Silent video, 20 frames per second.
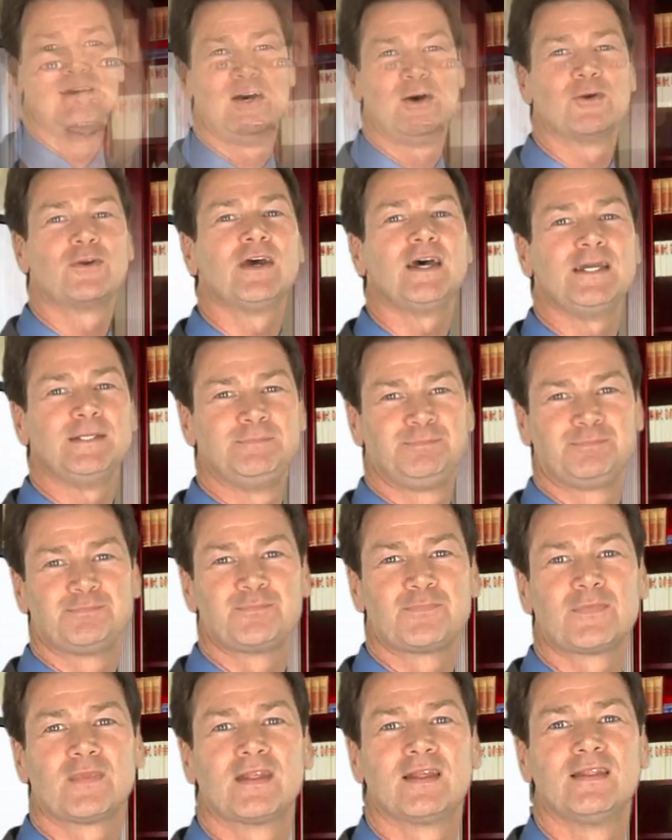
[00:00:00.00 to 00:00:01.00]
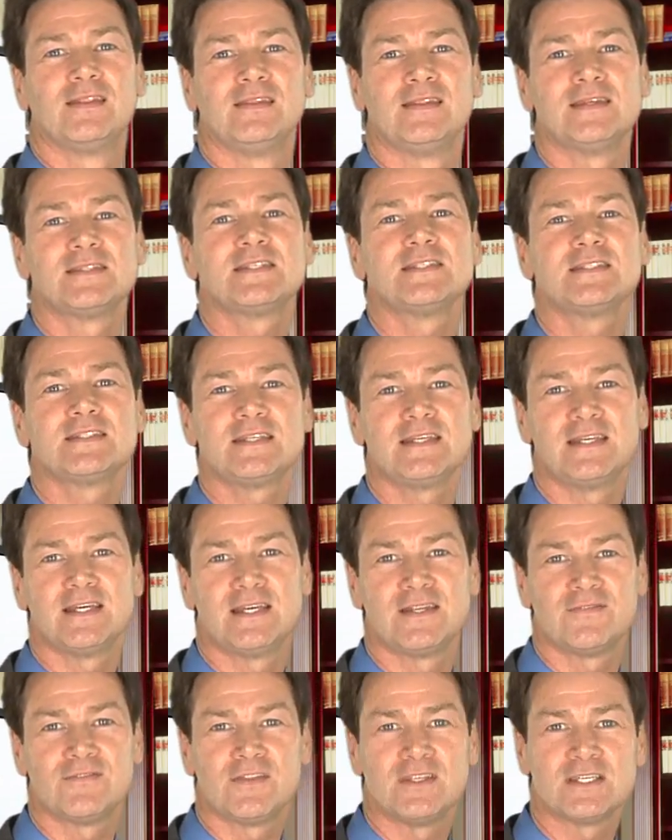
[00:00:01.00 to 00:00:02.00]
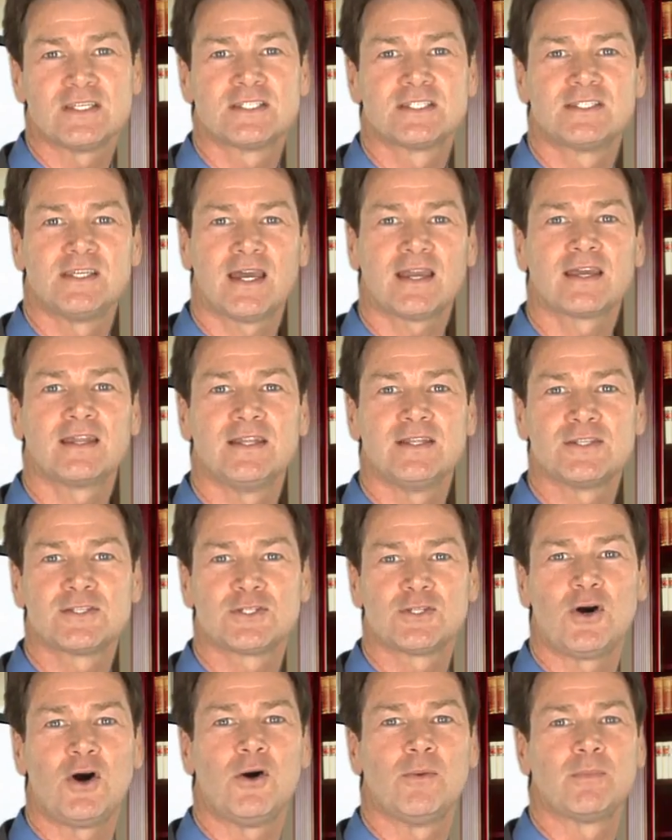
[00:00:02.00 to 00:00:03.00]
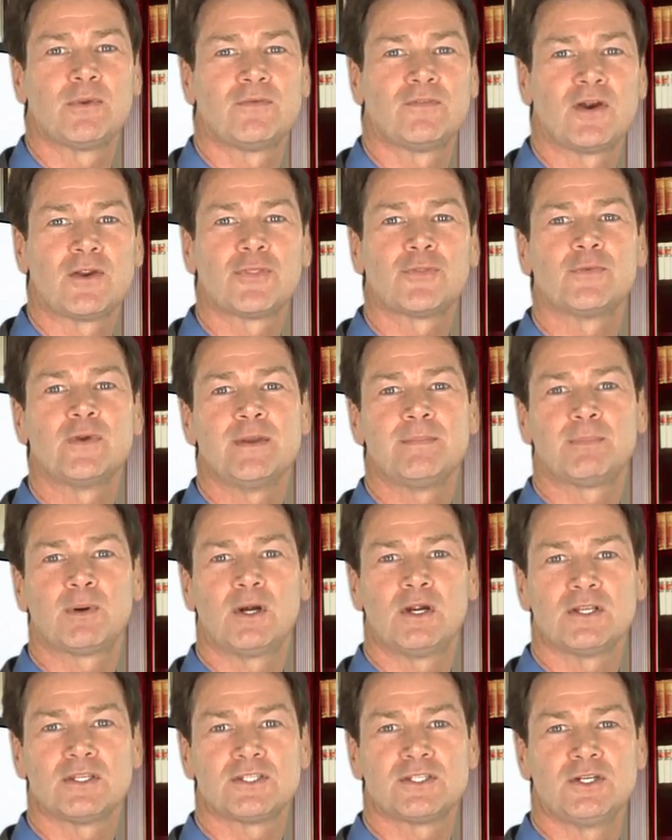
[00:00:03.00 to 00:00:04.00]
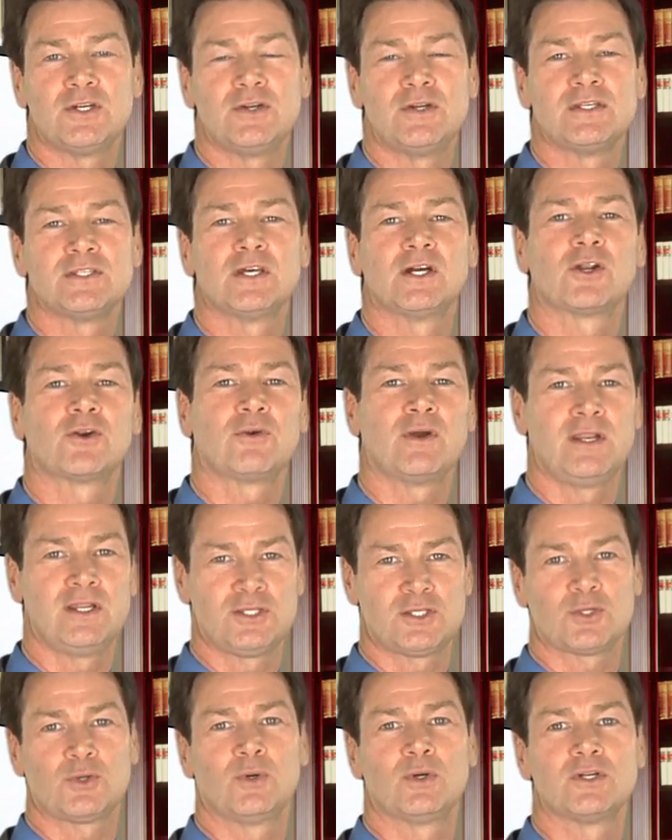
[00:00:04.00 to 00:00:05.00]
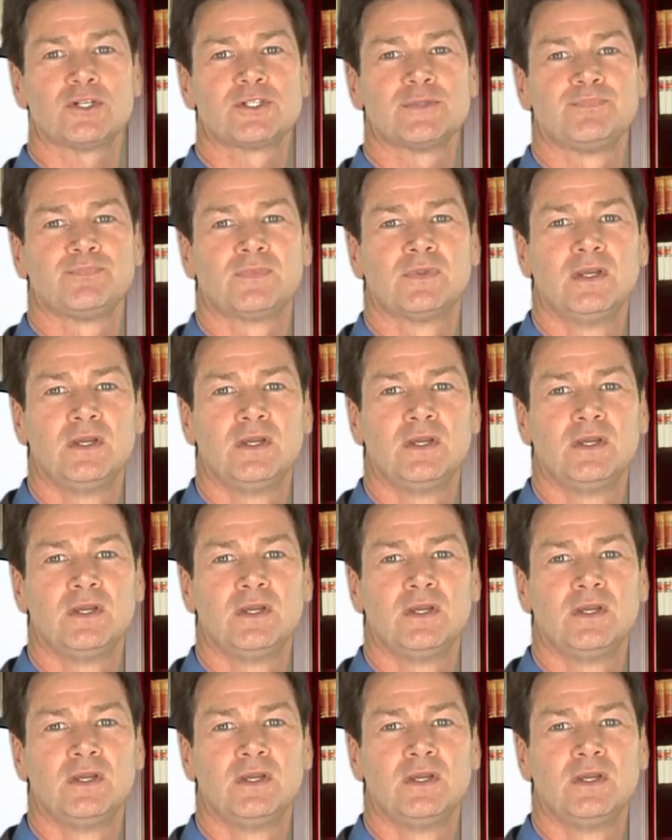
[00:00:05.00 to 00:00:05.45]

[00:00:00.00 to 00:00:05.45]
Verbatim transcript: Okay, this is the end of this second installment of our three-part series on credit scores.